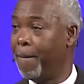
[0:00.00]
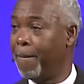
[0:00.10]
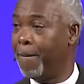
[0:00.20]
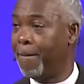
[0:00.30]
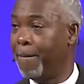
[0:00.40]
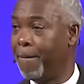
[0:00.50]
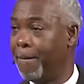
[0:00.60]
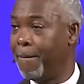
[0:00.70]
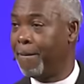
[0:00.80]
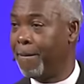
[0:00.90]

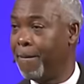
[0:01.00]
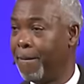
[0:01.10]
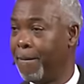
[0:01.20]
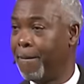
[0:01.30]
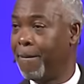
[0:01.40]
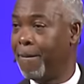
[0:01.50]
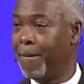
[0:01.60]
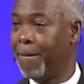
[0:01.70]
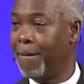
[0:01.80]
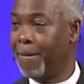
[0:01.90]

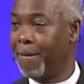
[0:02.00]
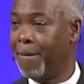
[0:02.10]
(silence)